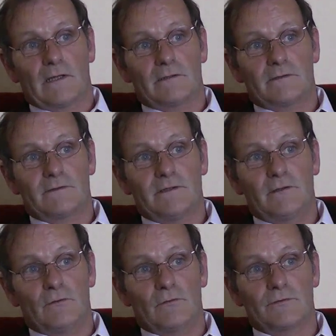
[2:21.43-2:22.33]
and the
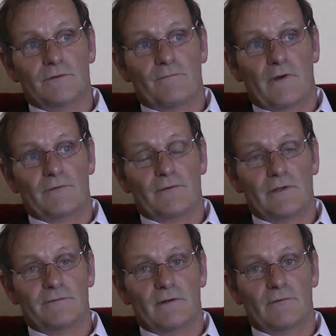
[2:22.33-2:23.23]
CEOs of Horse
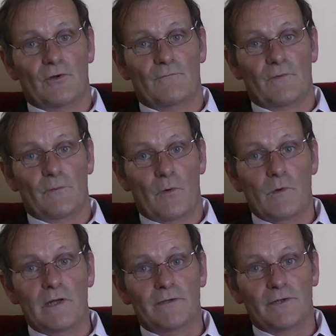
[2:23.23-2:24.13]
Racing and Turf Club
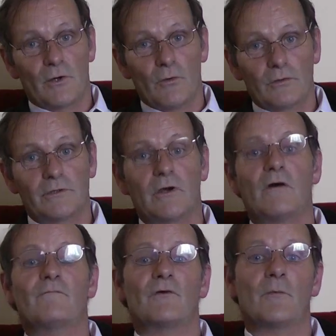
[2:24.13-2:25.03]
were willing to go to
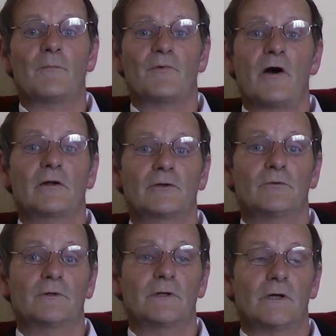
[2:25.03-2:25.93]
cover up
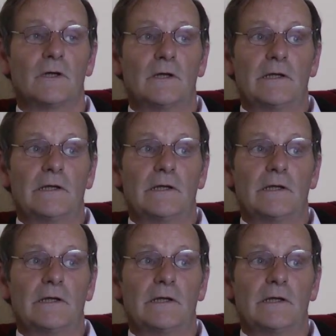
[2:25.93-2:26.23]
wrongdoing,